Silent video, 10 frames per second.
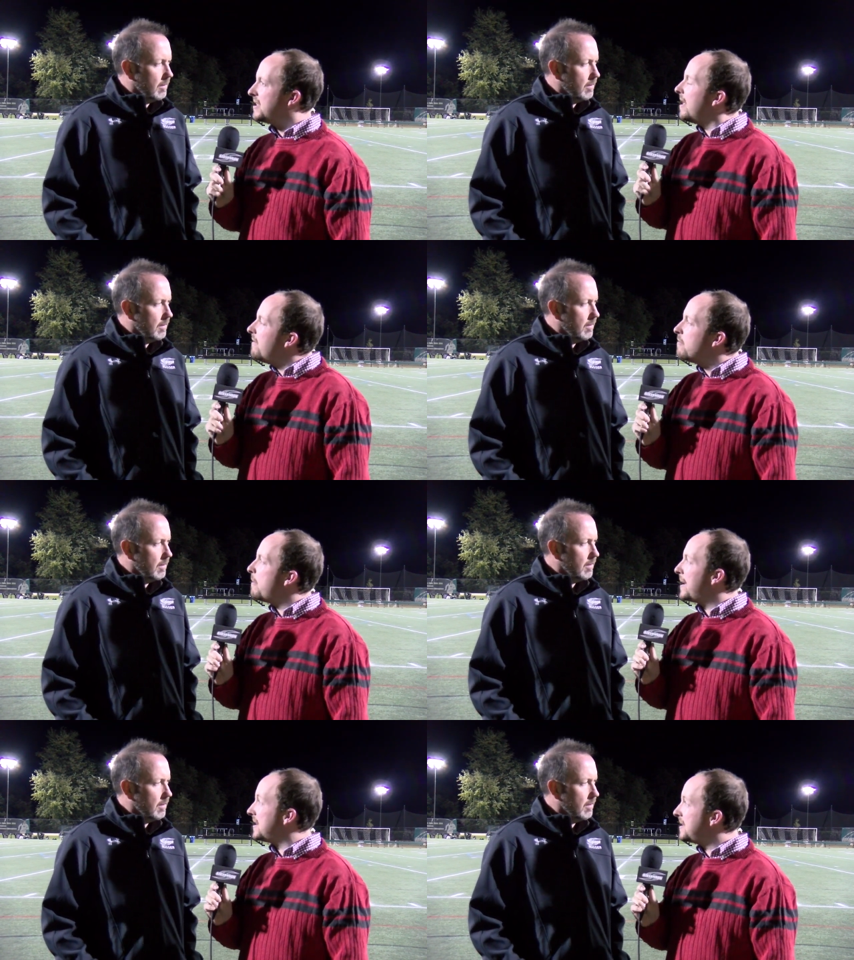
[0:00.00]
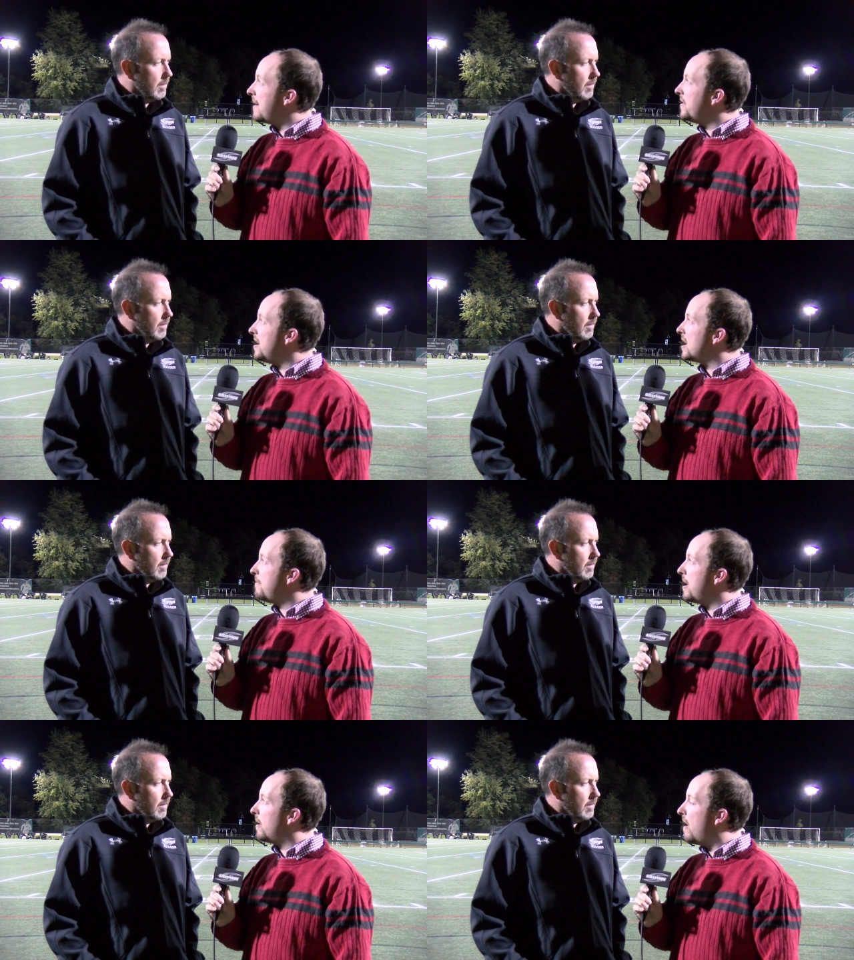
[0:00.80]
Speaker 1: And then from about the 70th
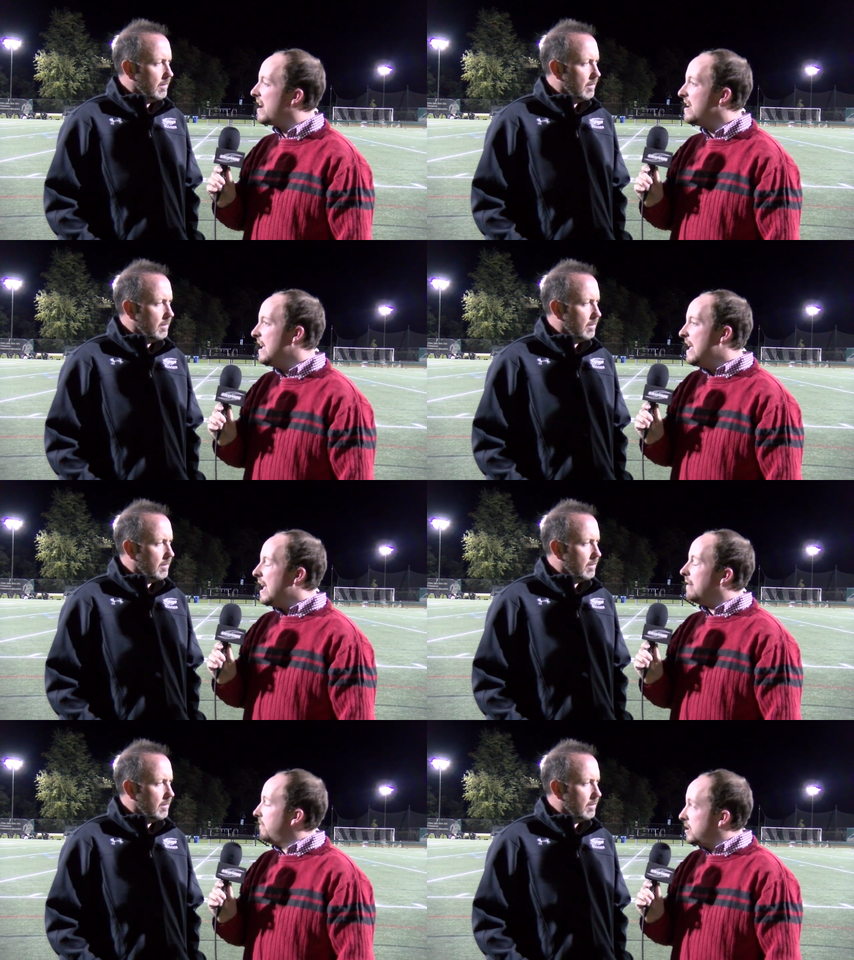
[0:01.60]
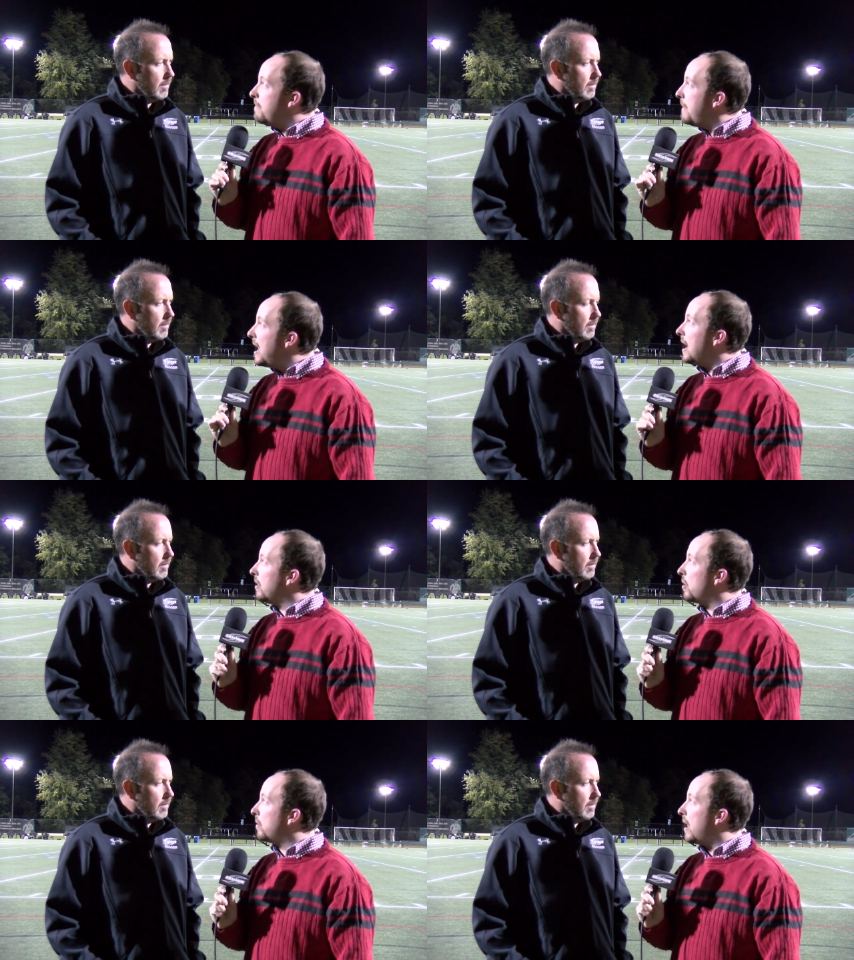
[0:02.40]
minute on, it to me
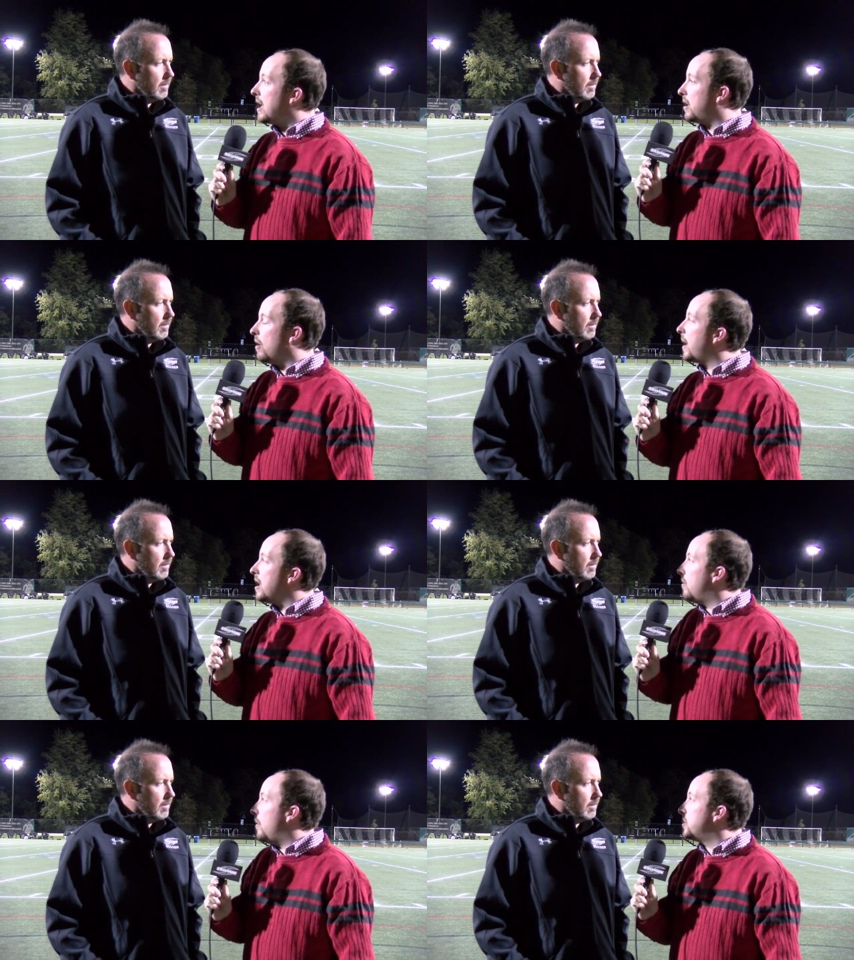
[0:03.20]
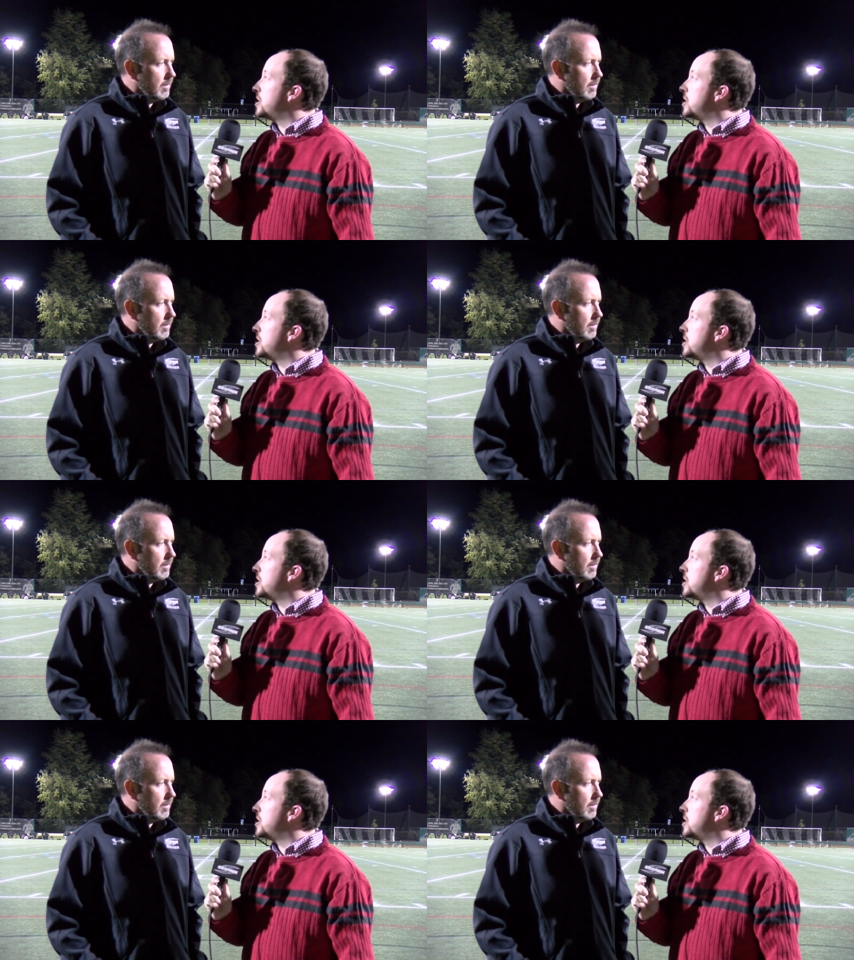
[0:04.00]
looked like, okay, it was